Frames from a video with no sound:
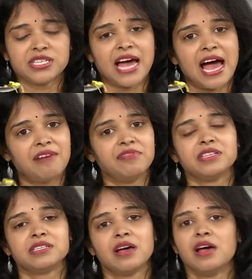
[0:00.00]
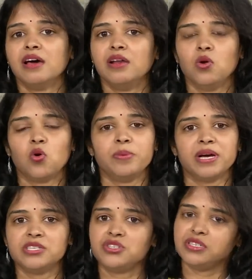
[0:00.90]
just have this
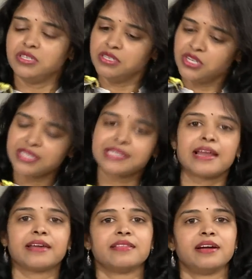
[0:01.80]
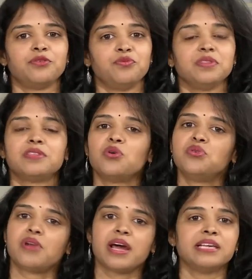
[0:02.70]
lobia just like that
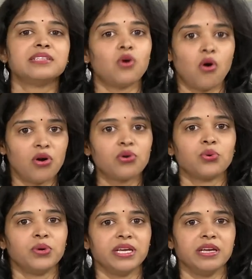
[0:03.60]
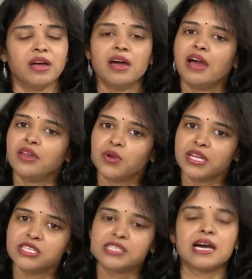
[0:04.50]
without rice or roti. You
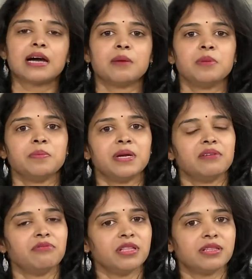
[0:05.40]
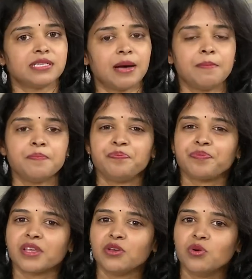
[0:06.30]
can just accompaniment with some
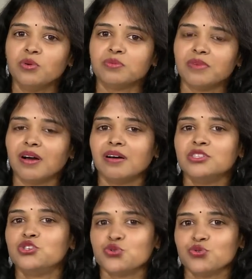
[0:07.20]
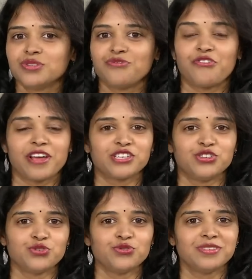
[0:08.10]
you know, a juice, fresh
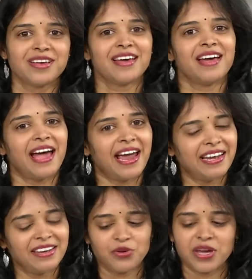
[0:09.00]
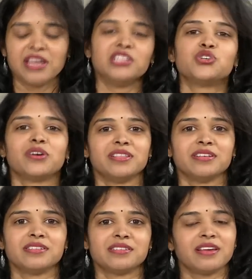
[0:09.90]
juice and you can enjoy
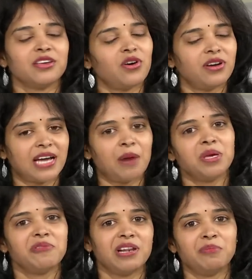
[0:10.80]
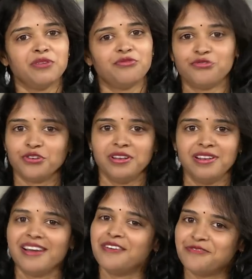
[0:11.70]
this. Your tummy will be
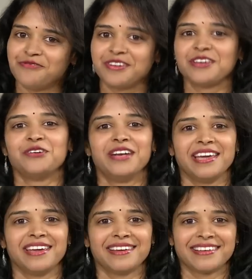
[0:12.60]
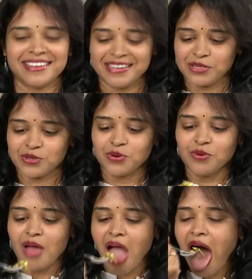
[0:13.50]
full for your day. So,